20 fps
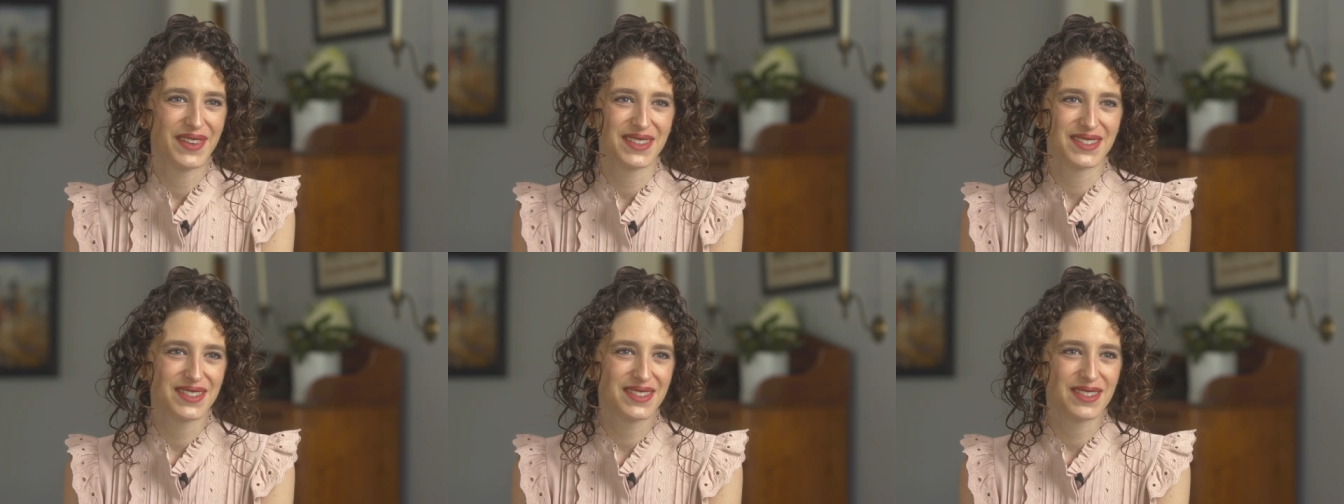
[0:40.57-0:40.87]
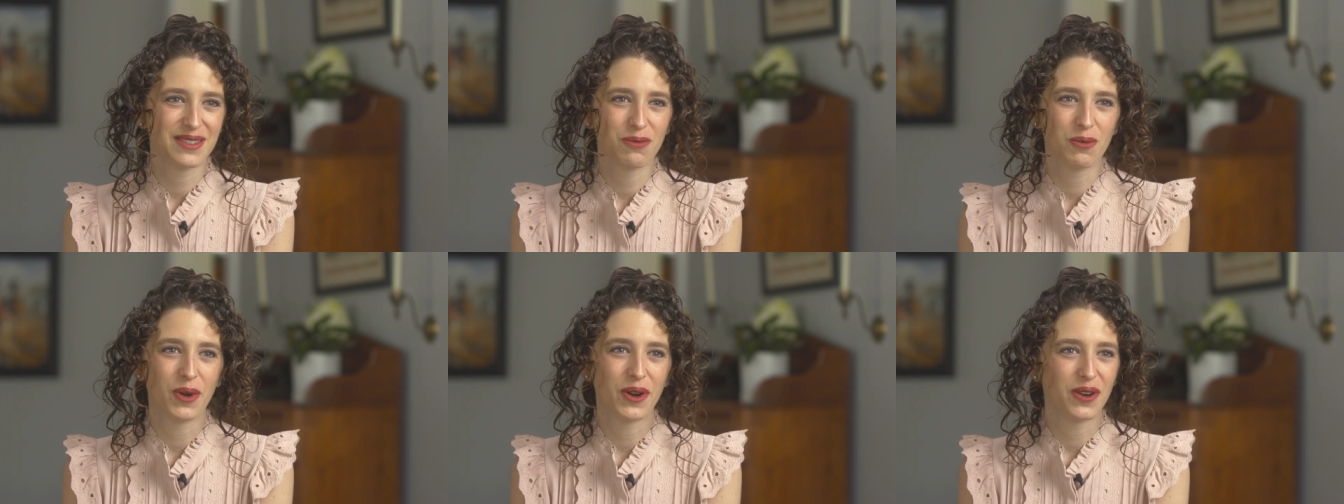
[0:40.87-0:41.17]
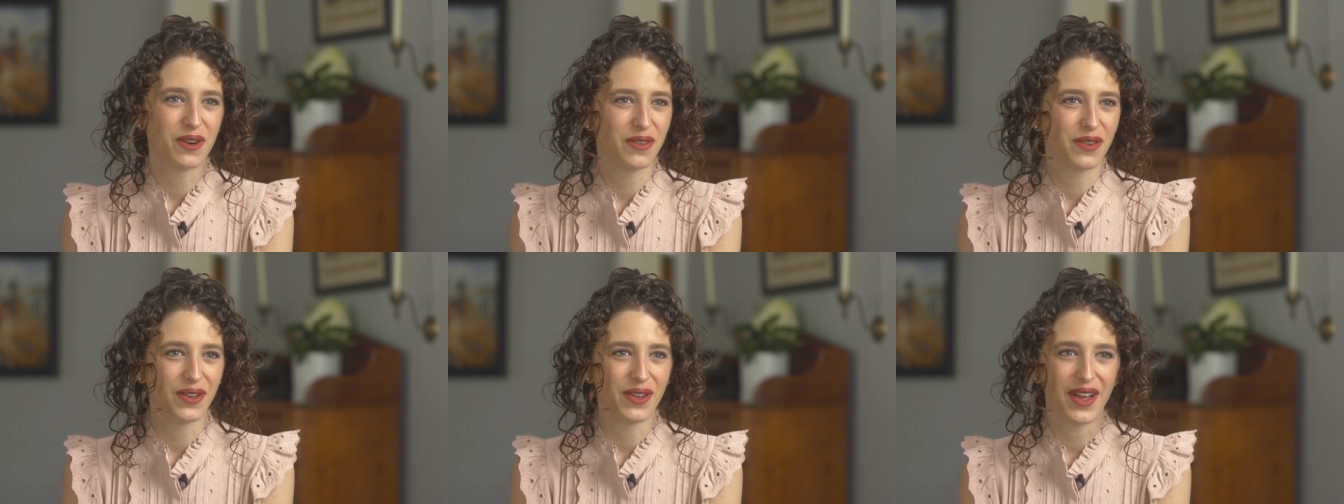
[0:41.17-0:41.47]
that's
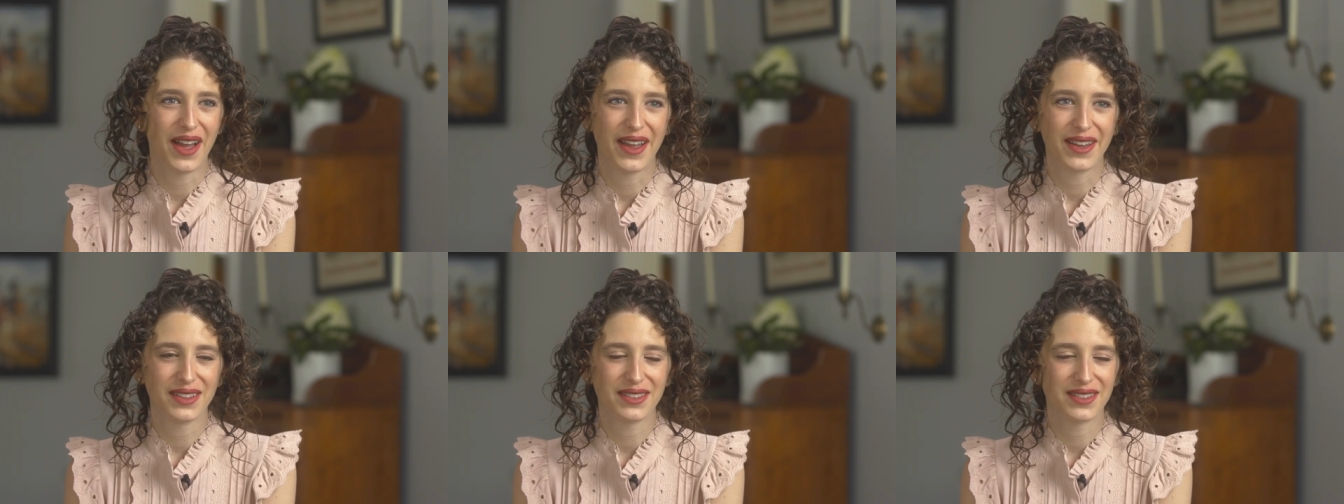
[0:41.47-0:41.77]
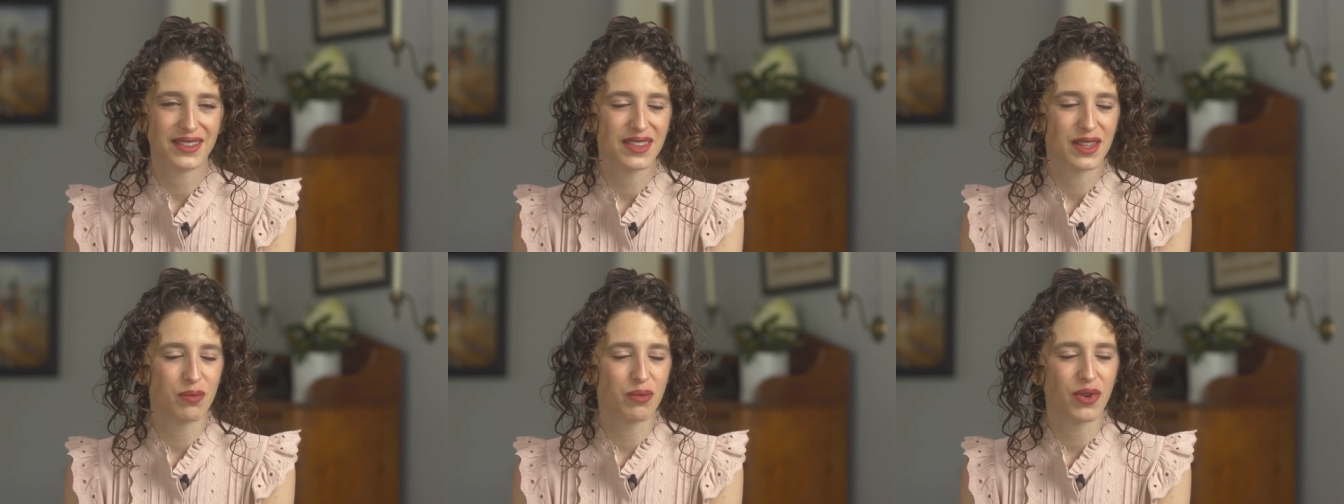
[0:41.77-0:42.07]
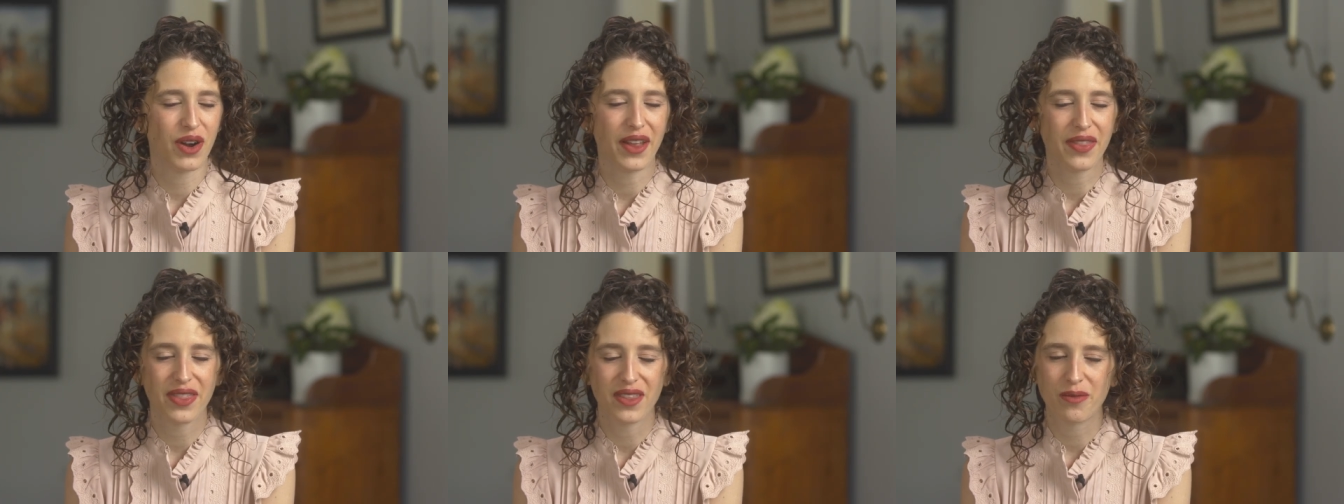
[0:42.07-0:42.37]
wonderful. The
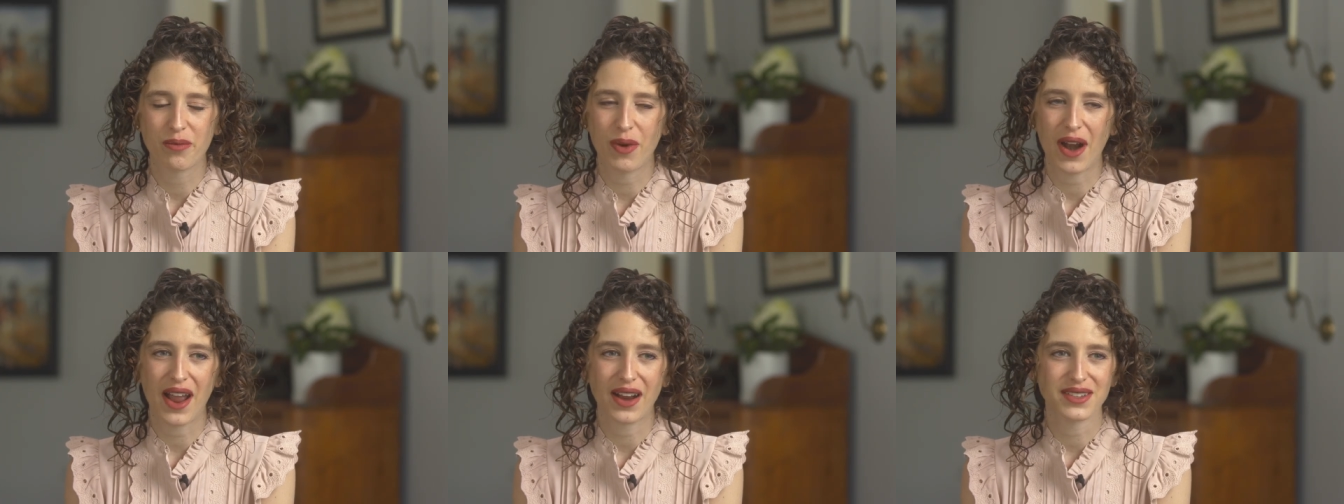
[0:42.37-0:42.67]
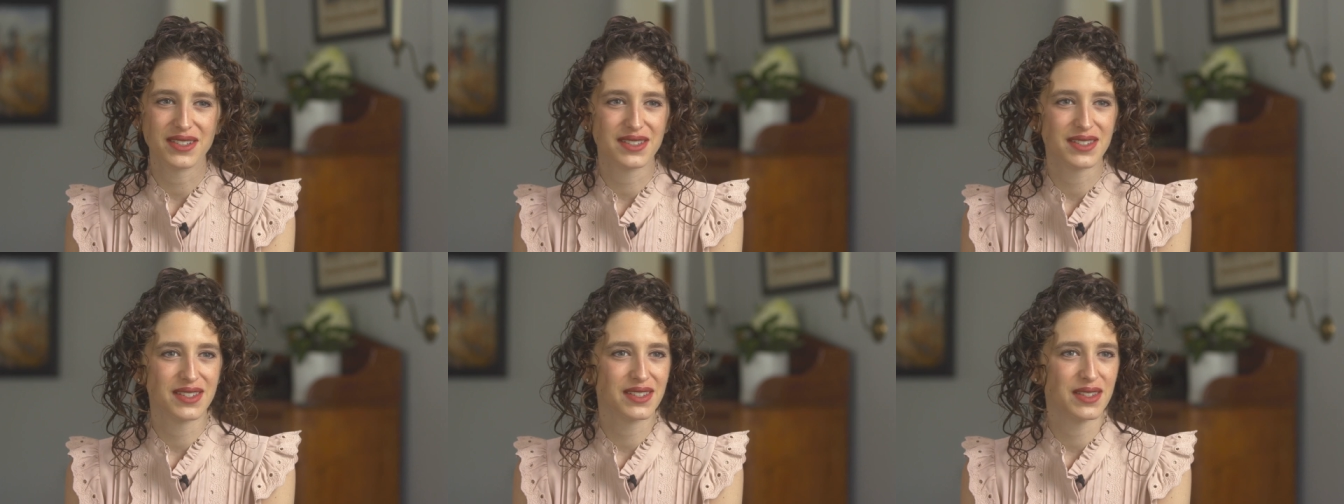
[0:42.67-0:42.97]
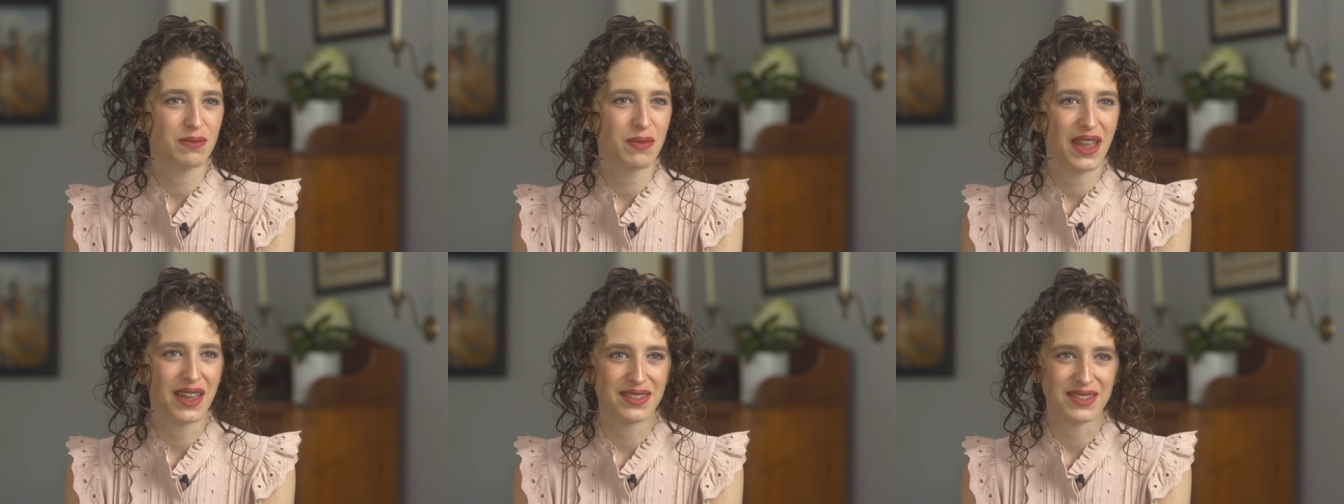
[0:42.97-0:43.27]
breadth of practice
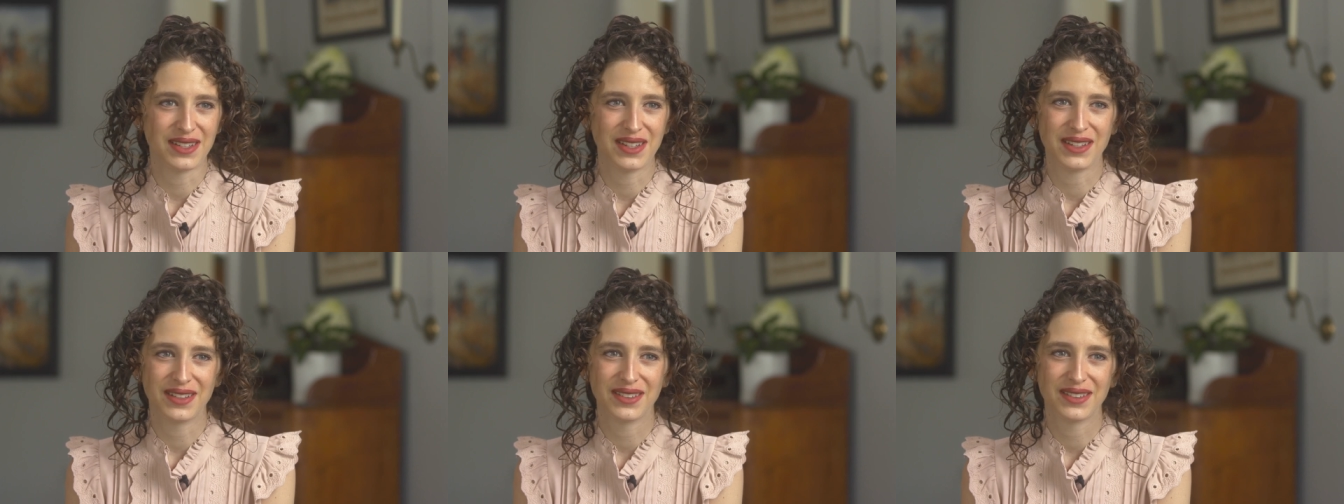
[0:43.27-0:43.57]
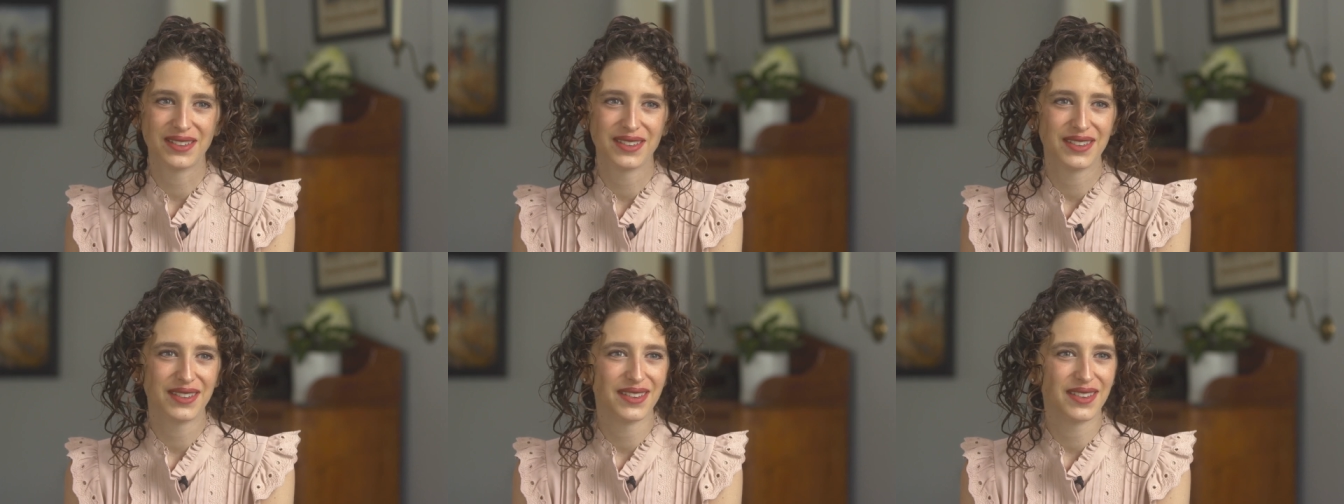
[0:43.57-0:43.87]
is amazing.